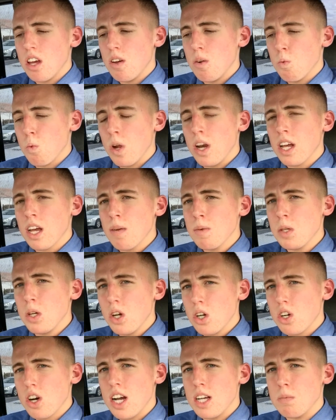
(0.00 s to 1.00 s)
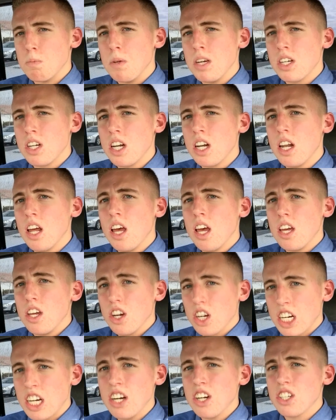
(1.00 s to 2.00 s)
when it comes to your transmission,
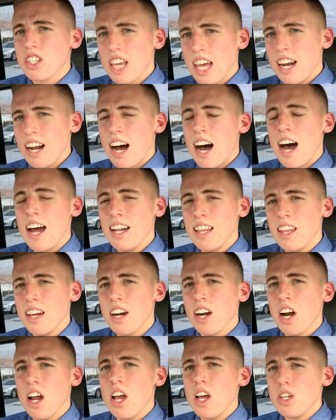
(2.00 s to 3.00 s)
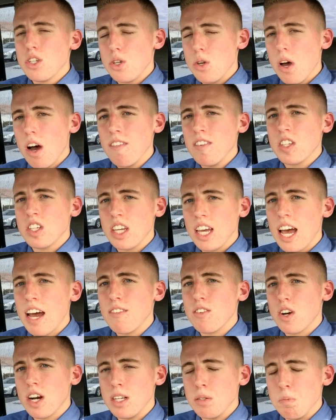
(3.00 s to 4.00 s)
your gears get hot in there, so you obviously have
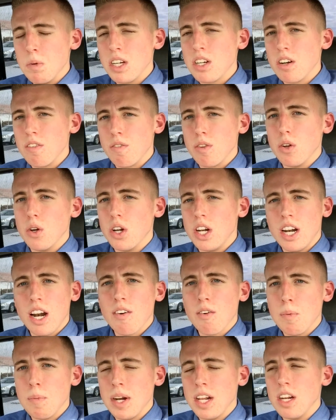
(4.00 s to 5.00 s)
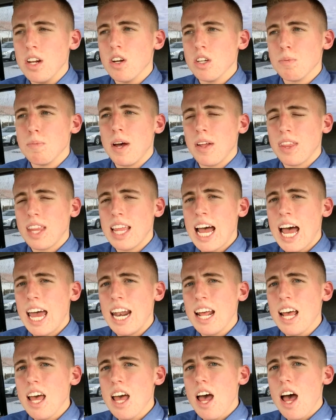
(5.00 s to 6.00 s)
transmission fluid, and everybody knows about that.
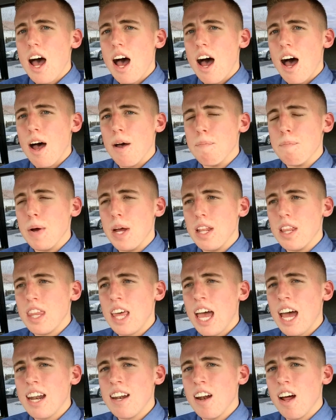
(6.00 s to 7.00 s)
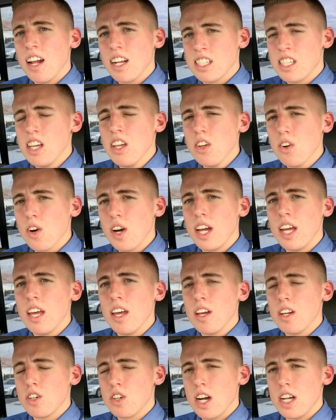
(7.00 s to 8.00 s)
But they had an auxiliary
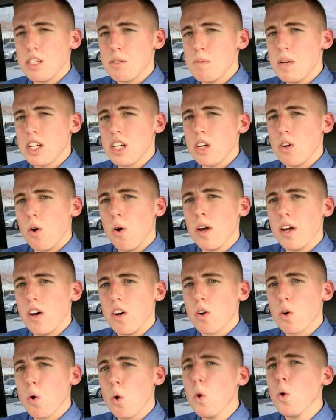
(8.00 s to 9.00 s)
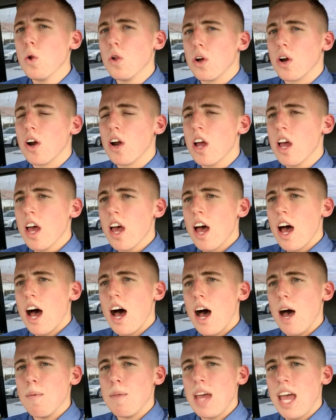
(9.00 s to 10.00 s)
transmission oil cooler,
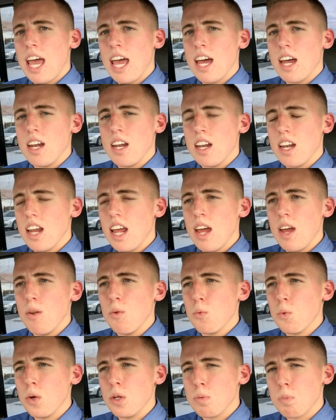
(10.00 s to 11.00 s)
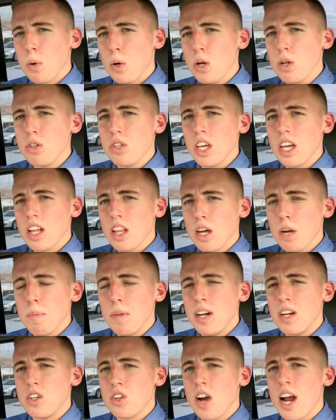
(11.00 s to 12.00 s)
and it was producing a little
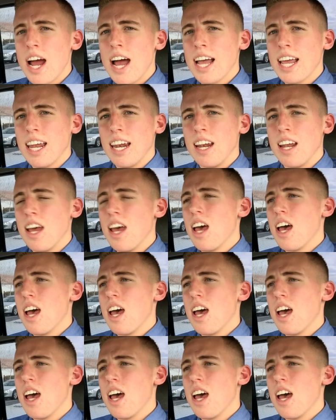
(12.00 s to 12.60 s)
bit of drag and